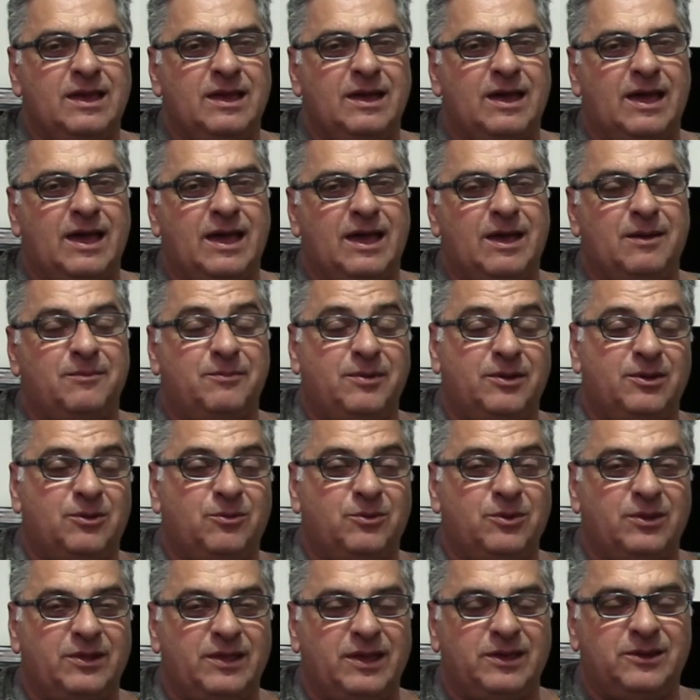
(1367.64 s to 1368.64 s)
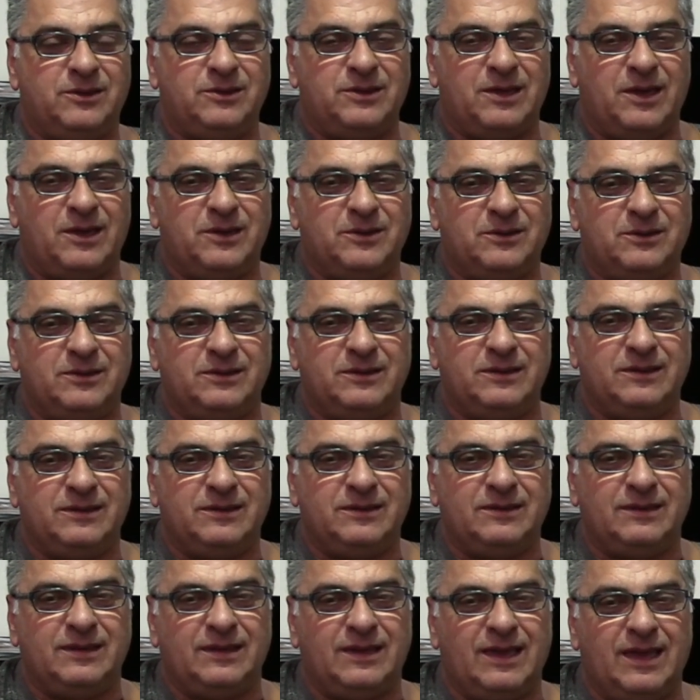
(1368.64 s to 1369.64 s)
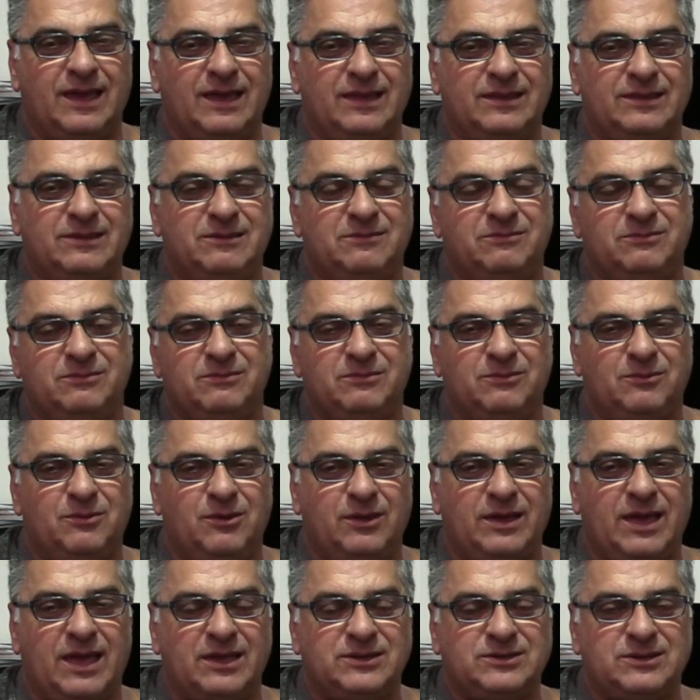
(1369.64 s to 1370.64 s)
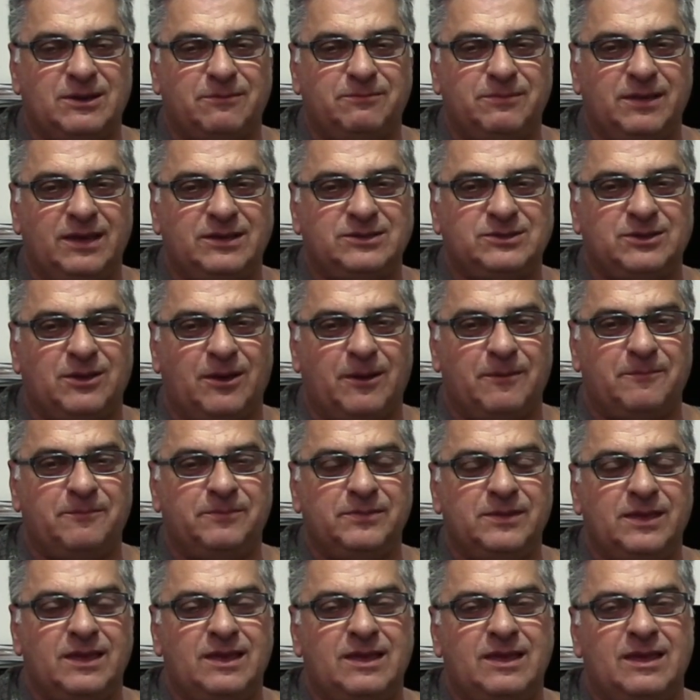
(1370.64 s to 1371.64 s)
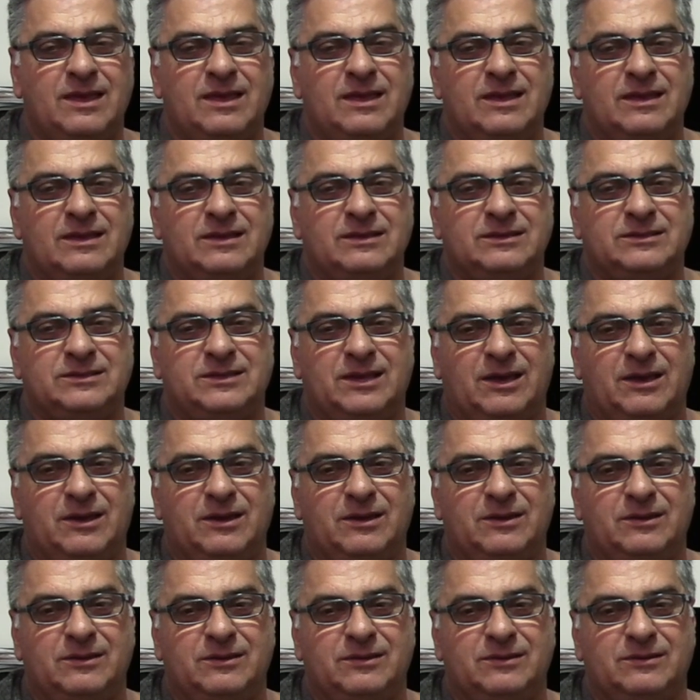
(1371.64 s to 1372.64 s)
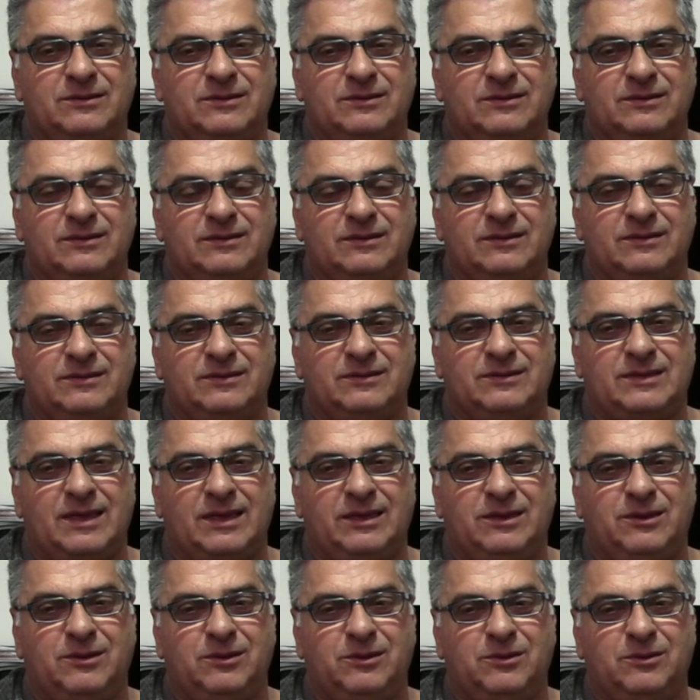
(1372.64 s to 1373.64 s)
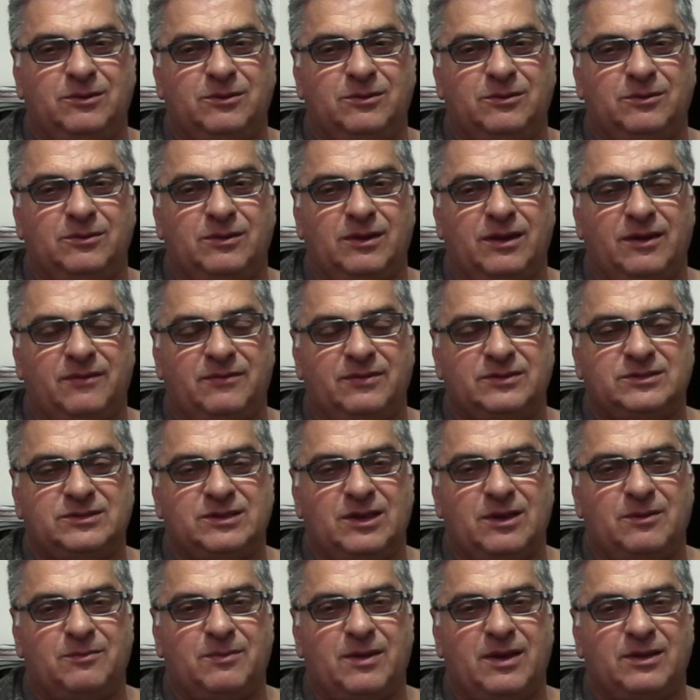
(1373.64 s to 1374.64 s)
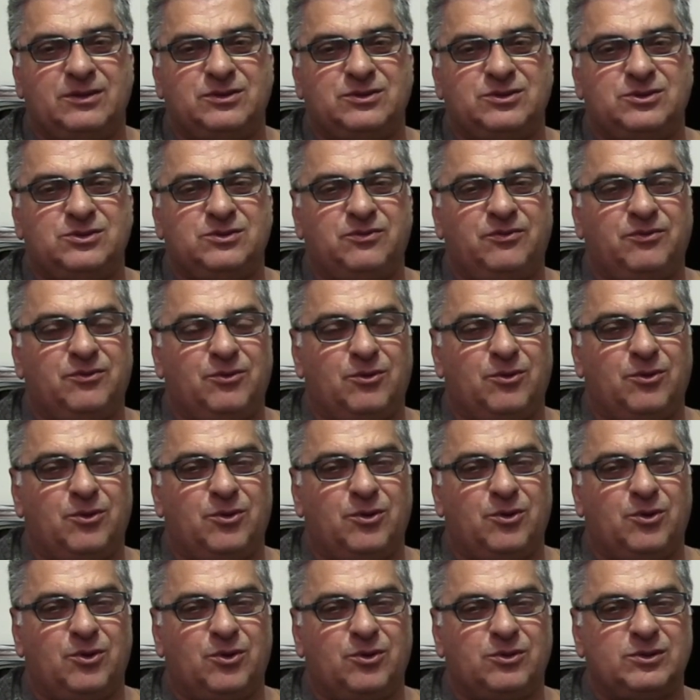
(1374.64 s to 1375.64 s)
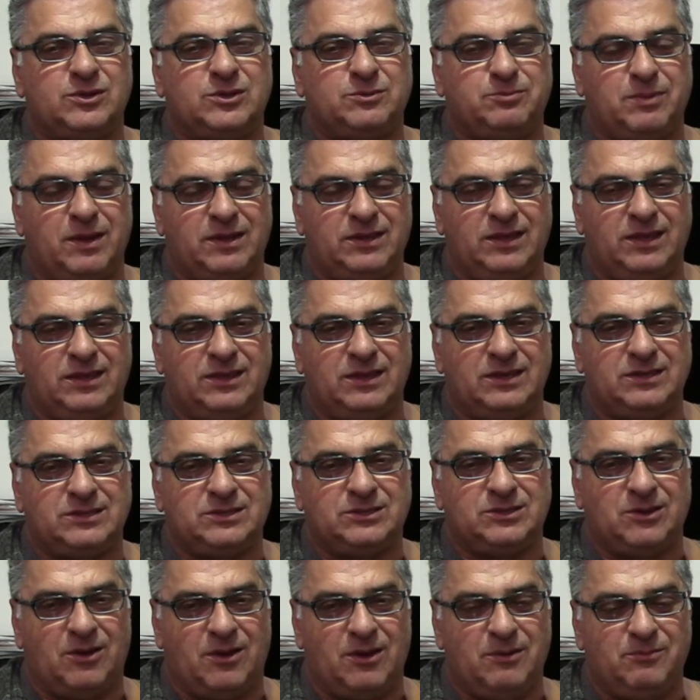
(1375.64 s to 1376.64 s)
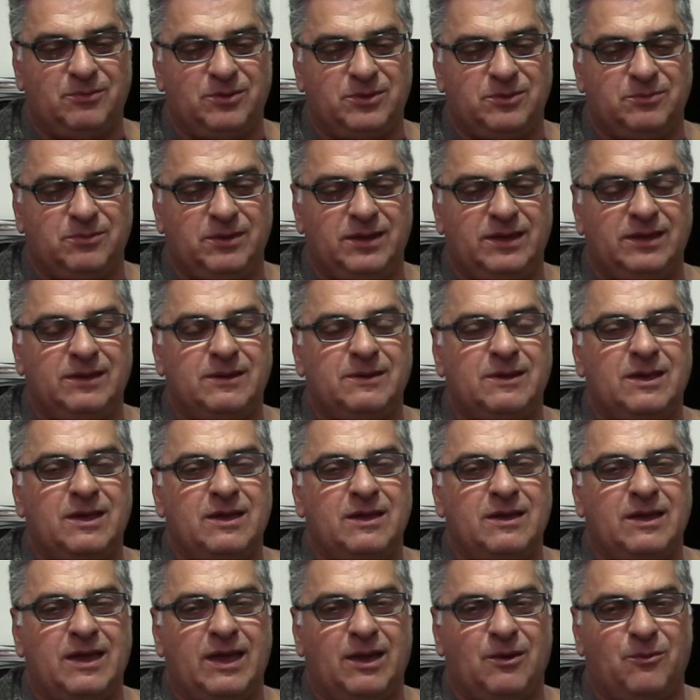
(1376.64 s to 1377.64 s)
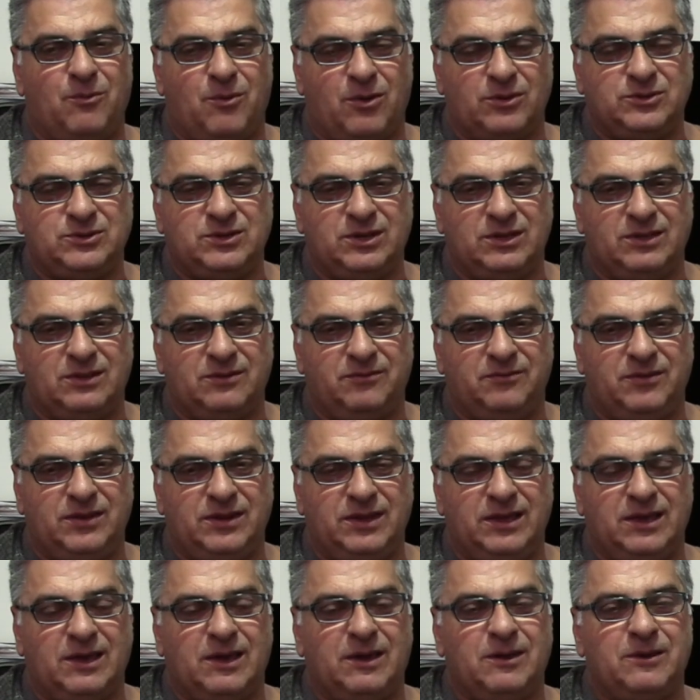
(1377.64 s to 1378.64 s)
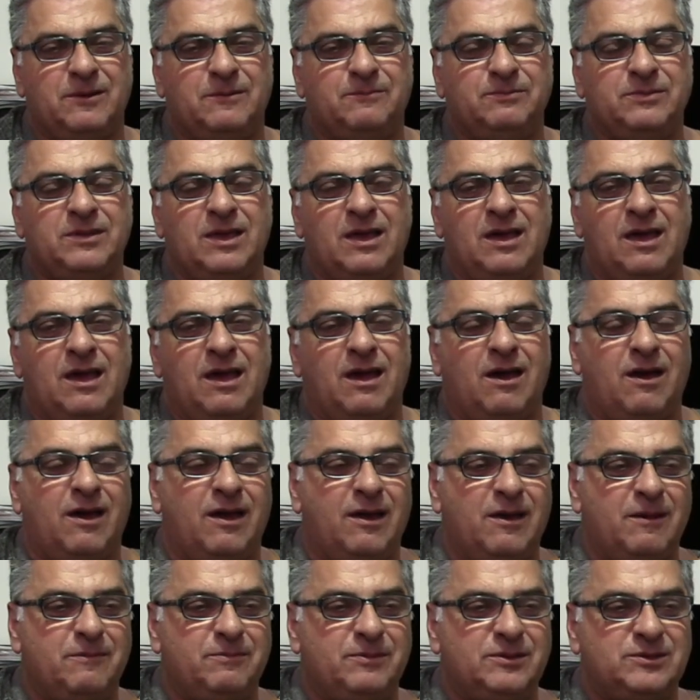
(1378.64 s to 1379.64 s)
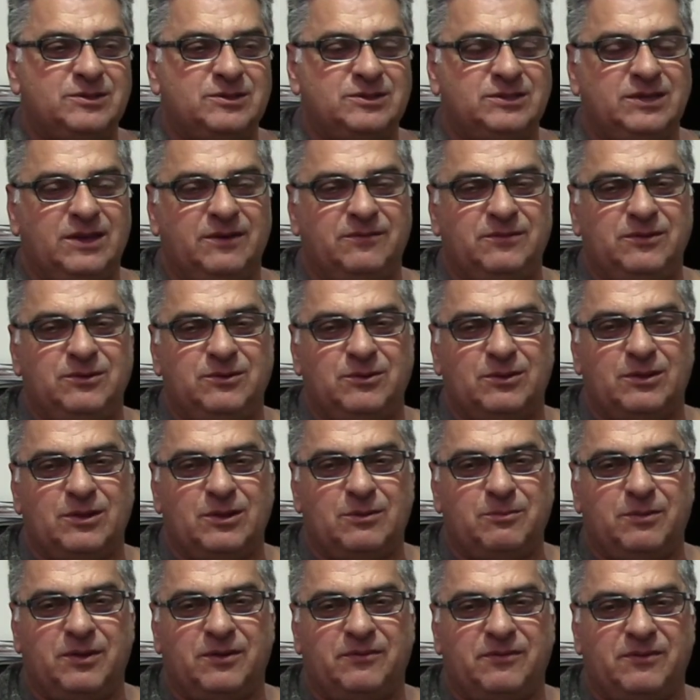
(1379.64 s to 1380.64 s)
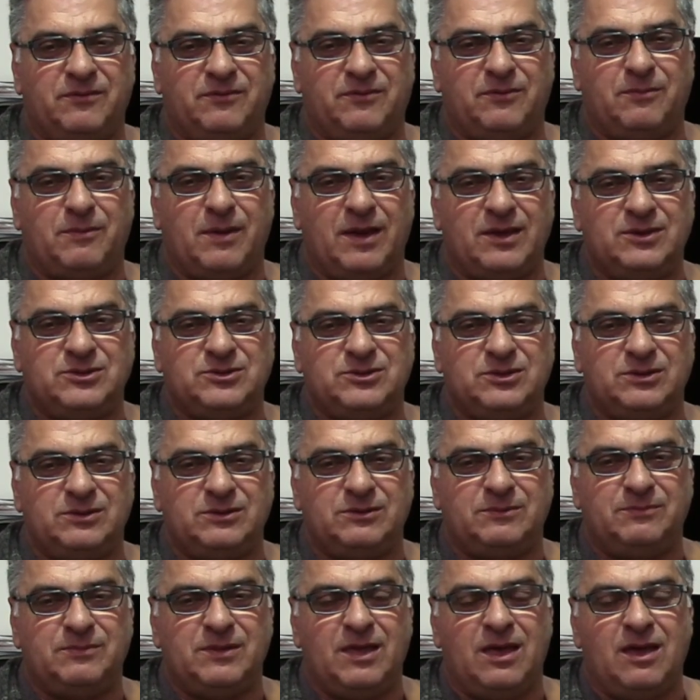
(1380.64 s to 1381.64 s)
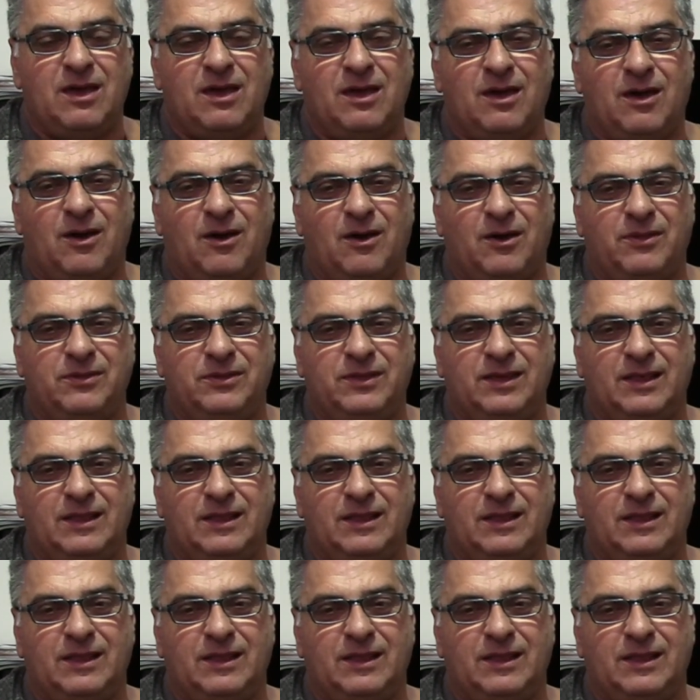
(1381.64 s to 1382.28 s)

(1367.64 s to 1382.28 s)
But I will let you know, and we'll catch up next time. So thank you ever so much for spending this time with me and watching the video. I hope this has given you a little bit of information on the